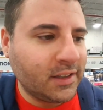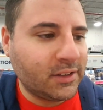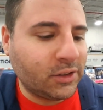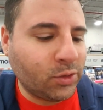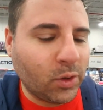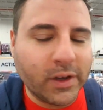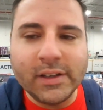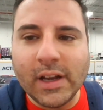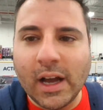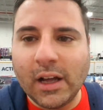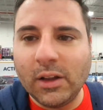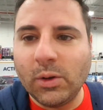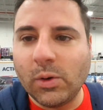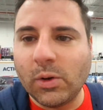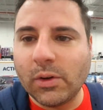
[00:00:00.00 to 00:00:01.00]
It's a talking
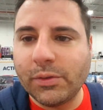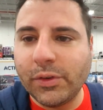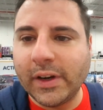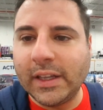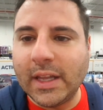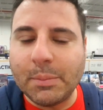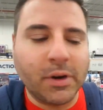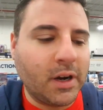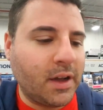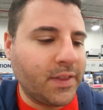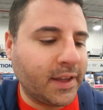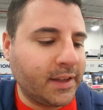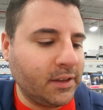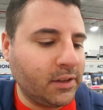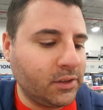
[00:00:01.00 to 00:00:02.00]
doll or a freaking
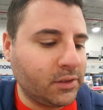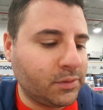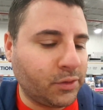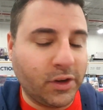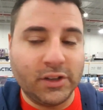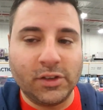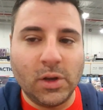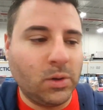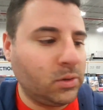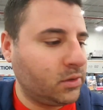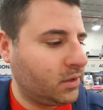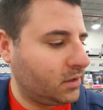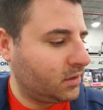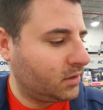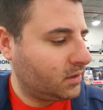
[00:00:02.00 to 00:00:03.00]
leprechaun that kills for his
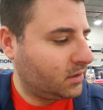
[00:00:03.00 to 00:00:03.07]
gold.